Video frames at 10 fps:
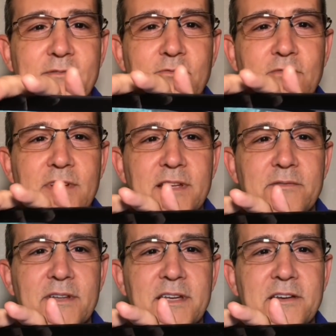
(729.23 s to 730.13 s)
Really,
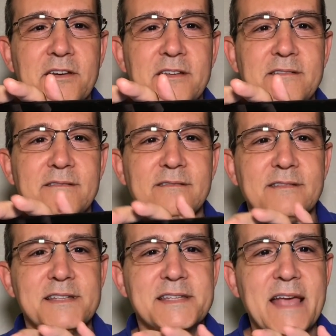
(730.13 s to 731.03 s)
really good.
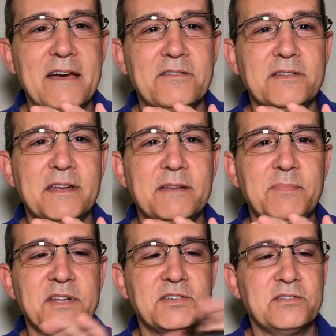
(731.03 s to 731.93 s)
Sound and
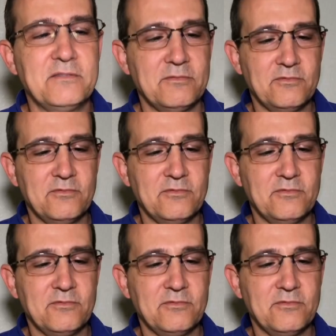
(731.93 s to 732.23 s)
picture,